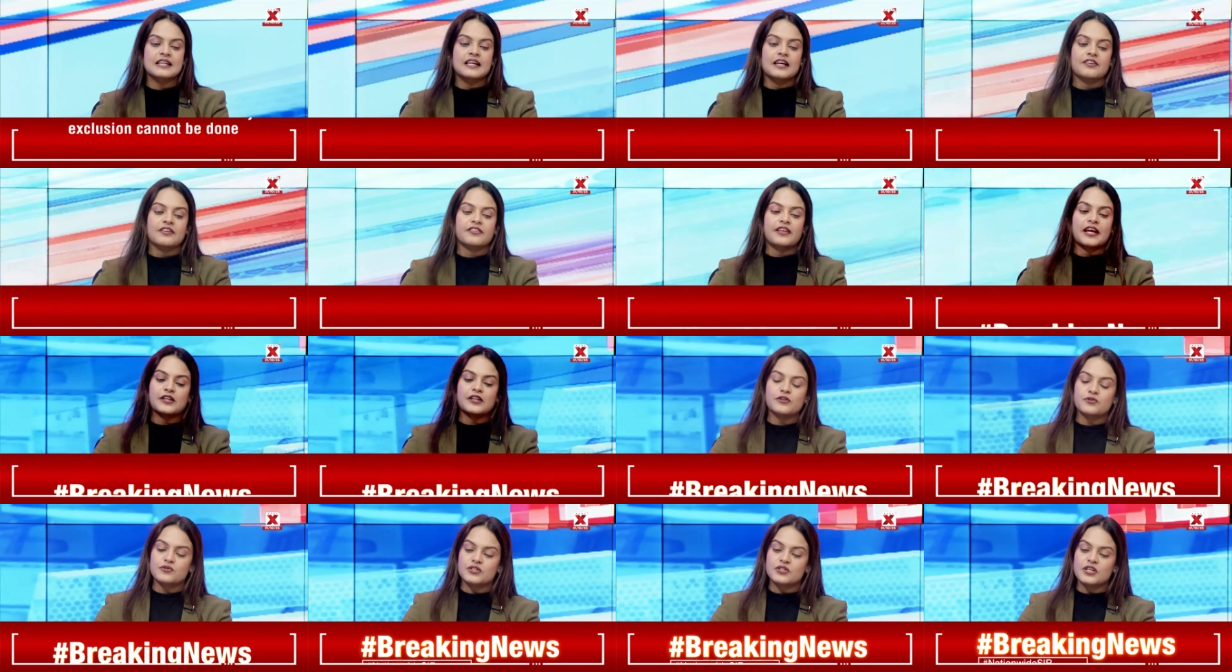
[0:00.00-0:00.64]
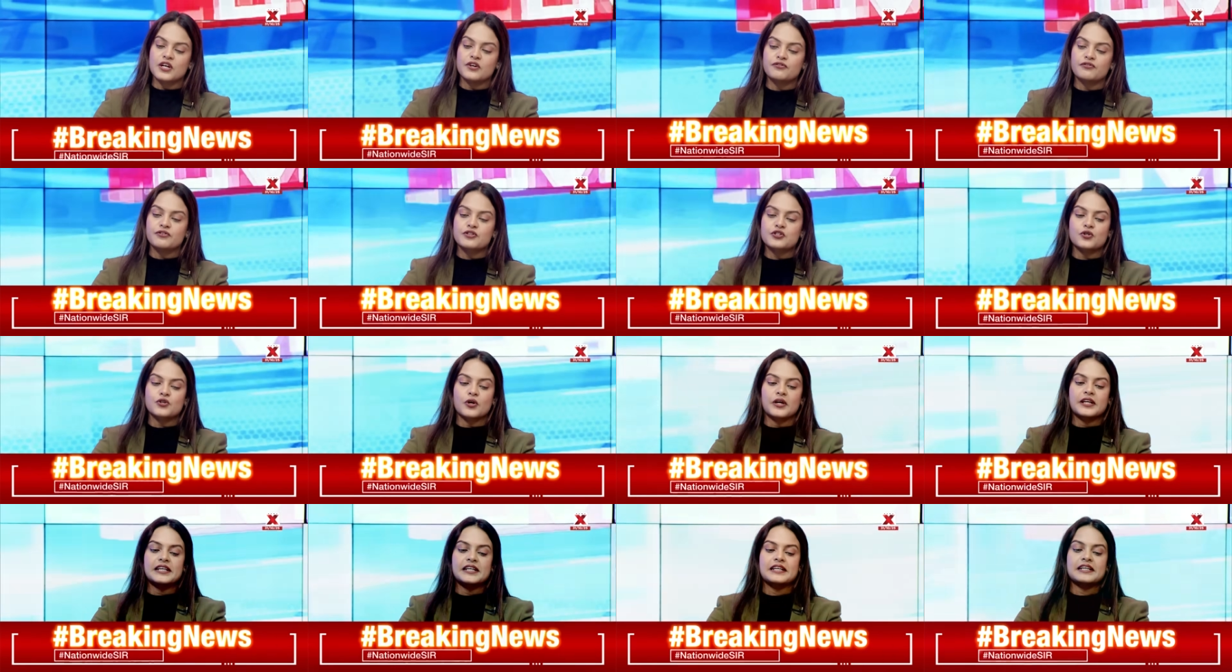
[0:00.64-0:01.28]
Thank you sir for
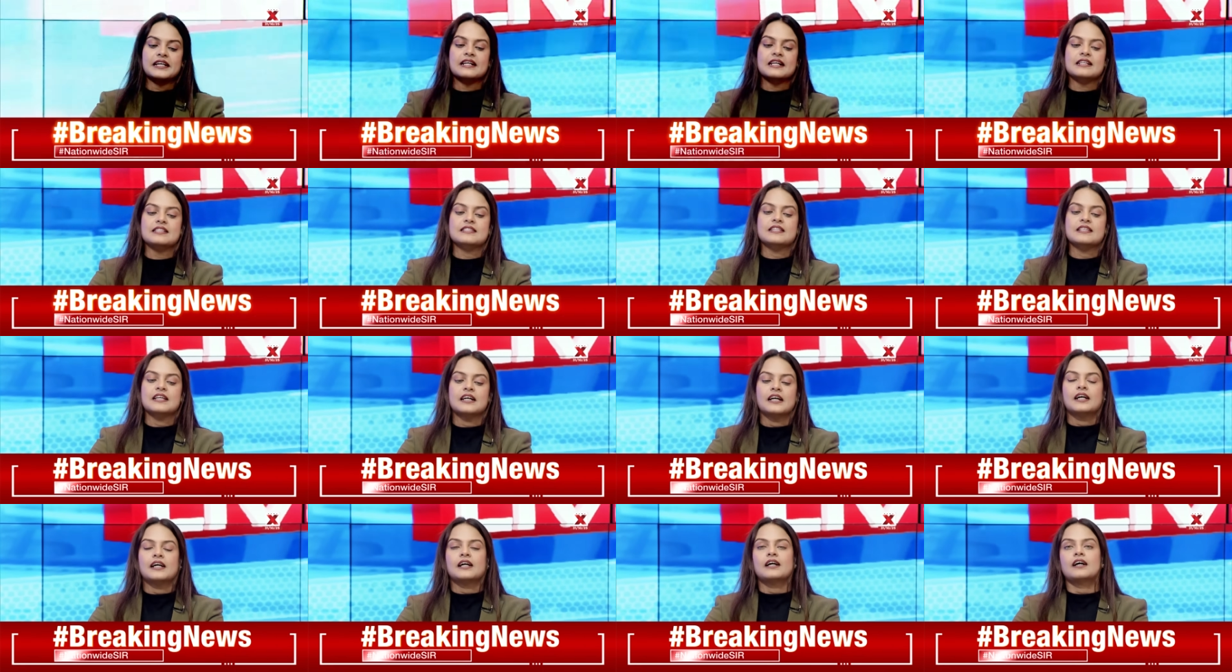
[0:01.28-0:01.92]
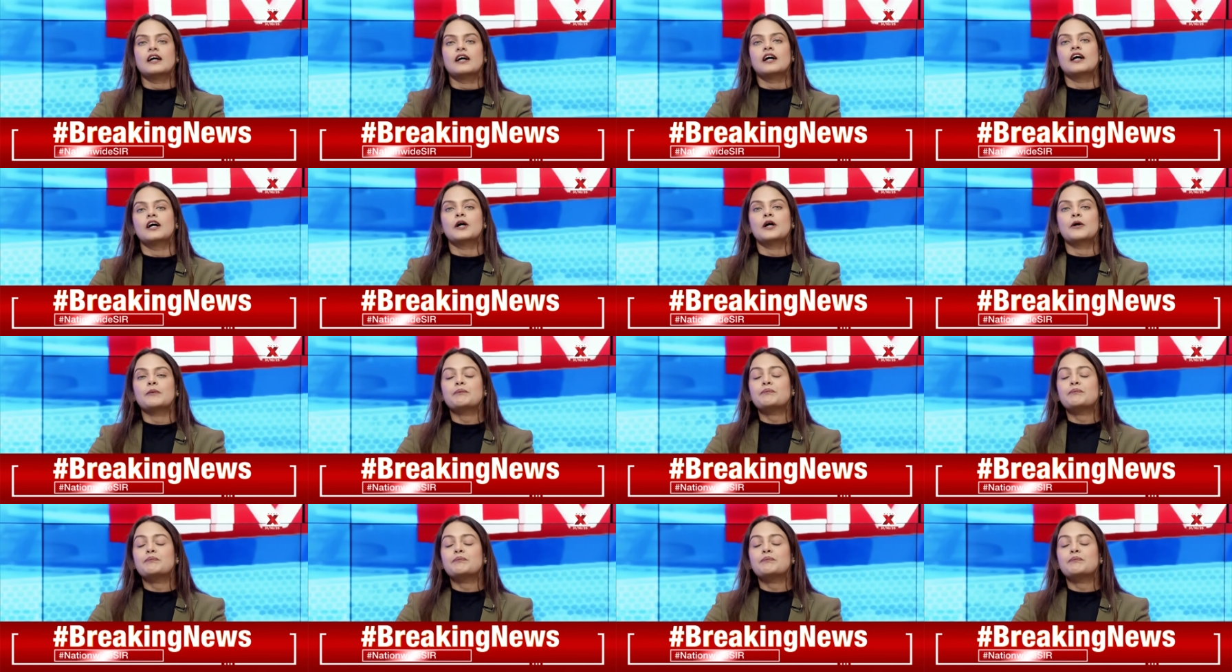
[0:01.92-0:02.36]
joining us. Uh,